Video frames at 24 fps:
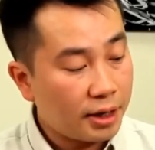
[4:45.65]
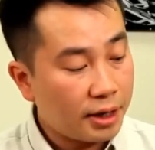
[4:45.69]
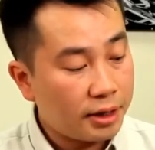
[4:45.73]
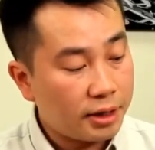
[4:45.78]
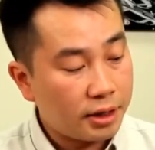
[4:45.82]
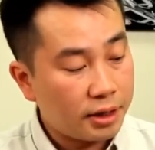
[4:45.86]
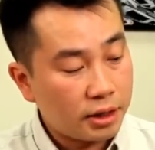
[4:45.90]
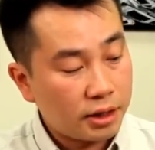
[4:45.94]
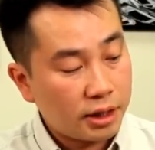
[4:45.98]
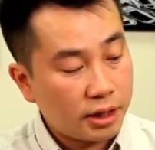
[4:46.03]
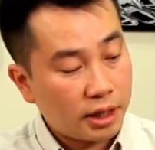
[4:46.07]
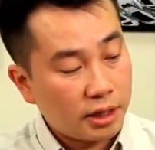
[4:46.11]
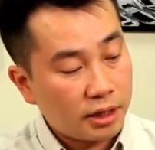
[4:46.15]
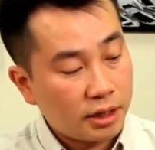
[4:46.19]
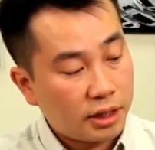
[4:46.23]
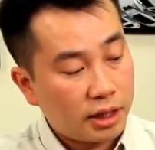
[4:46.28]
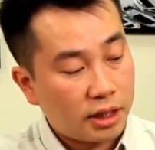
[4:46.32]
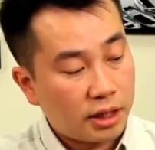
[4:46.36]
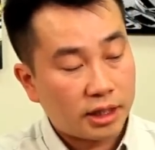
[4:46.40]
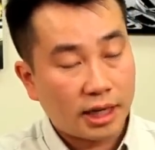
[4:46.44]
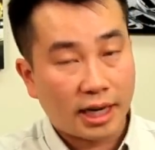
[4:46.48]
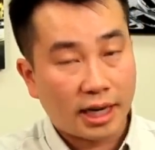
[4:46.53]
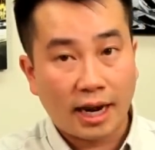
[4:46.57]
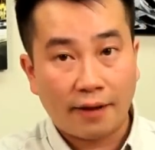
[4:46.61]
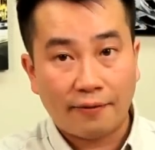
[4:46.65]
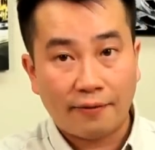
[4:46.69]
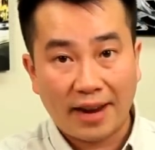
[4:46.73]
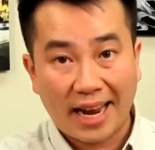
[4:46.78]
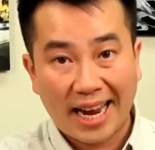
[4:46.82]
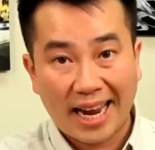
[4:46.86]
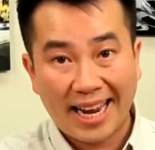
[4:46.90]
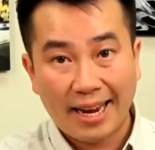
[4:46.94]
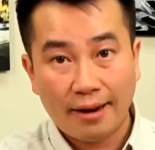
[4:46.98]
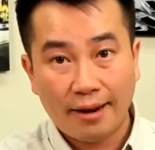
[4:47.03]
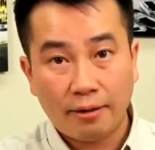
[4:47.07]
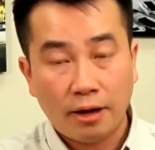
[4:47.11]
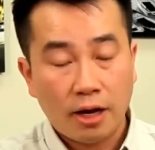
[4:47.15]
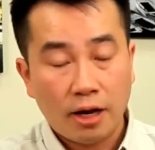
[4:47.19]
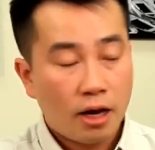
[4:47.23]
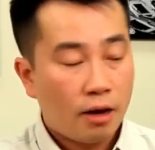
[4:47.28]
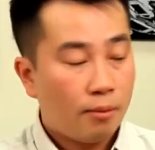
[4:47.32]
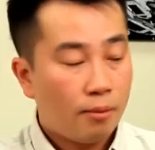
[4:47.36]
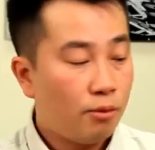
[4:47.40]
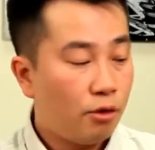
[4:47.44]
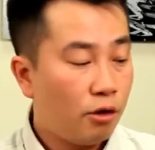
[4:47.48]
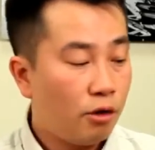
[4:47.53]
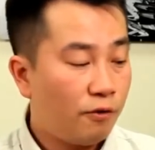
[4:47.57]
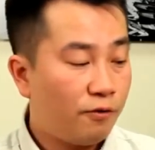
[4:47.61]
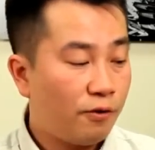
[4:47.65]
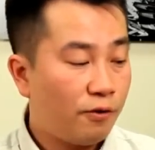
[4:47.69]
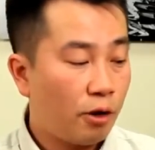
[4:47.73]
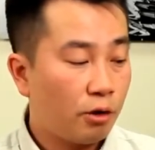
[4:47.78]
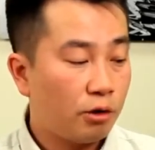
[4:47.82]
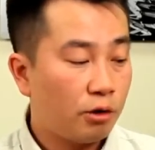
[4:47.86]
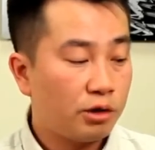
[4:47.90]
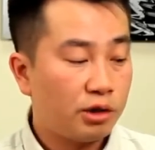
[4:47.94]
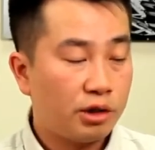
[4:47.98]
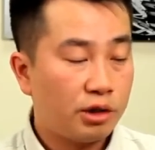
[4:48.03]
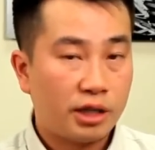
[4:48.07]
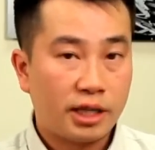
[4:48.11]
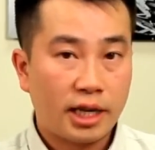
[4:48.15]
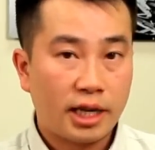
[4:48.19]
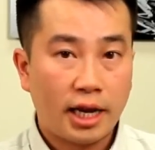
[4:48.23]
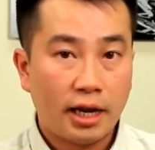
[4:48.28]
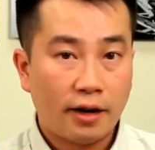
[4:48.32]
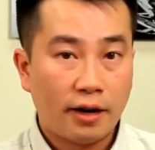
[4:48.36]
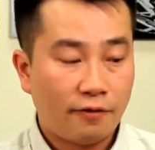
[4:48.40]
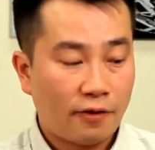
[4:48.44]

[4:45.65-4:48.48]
In this instance, I have 8 more photos to take.